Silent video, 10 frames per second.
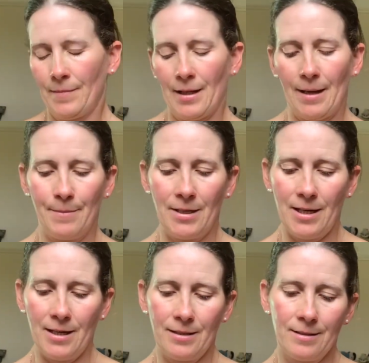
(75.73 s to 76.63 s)

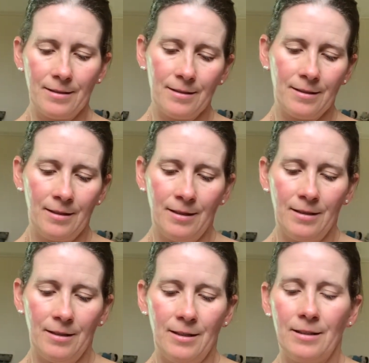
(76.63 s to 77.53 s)
M&S
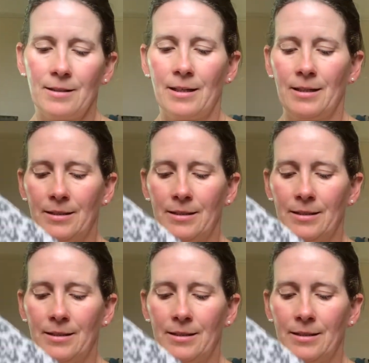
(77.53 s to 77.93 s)
in a size